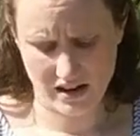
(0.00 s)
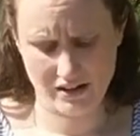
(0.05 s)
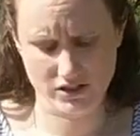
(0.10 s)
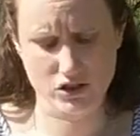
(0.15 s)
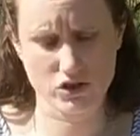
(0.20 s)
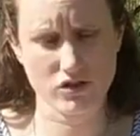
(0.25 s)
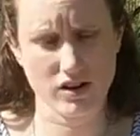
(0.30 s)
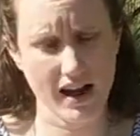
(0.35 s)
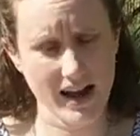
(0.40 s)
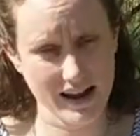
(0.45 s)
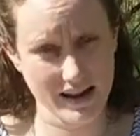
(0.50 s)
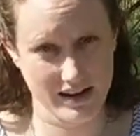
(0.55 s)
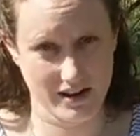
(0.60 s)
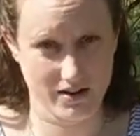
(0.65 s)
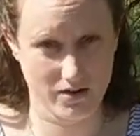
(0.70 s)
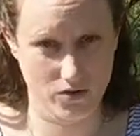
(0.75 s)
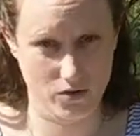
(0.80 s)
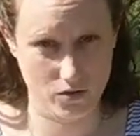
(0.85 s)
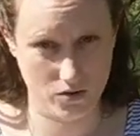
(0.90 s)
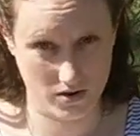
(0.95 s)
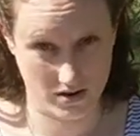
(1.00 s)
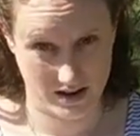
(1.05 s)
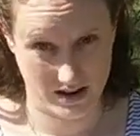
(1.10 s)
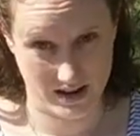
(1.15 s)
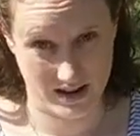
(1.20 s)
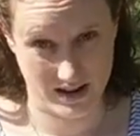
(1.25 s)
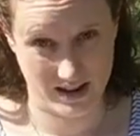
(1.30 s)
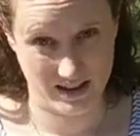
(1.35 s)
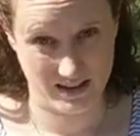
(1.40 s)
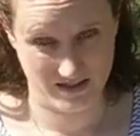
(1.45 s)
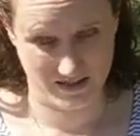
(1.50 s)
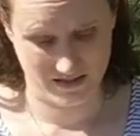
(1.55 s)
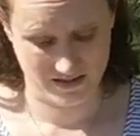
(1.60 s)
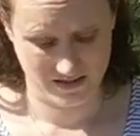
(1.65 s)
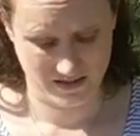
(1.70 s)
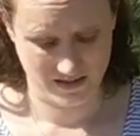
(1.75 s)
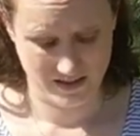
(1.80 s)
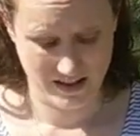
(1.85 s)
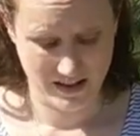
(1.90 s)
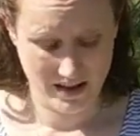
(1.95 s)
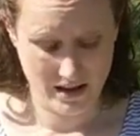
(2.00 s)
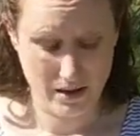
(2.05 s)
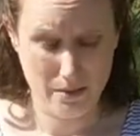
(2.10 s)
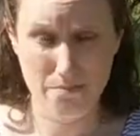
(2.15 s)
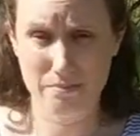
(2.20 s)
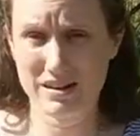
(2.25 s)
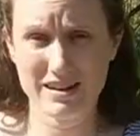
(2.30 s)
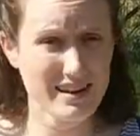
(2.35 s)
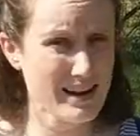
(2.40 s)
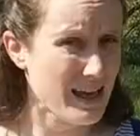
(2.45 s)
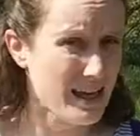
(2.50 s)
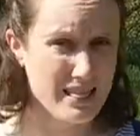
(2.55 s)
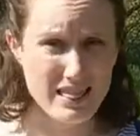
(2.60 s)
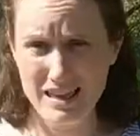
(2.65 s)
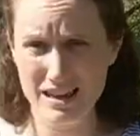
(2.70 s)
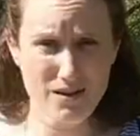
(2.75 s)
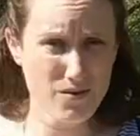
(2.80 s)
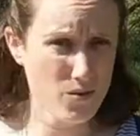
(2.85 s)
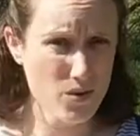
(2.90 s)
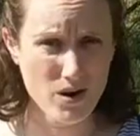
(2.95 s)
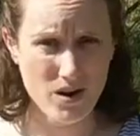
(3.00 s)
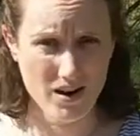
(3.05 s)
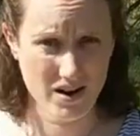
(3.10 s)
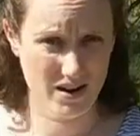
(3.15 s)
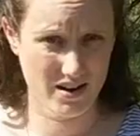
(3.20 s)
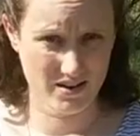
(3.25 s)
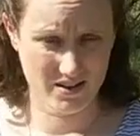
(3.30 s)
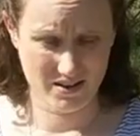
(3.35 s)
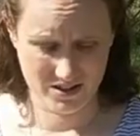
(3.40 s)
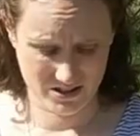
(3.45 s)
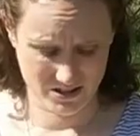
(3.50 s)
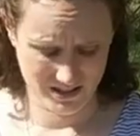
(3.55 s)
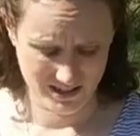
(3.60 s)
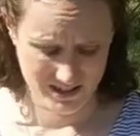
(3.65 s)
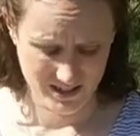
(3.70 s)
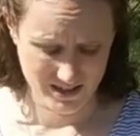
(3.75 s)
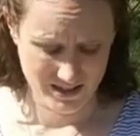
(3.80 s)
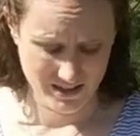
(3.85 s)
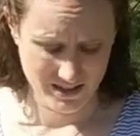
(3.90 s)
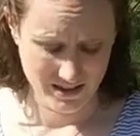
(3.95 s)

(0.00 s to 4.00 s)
I tried ignoring it, but nothing worked.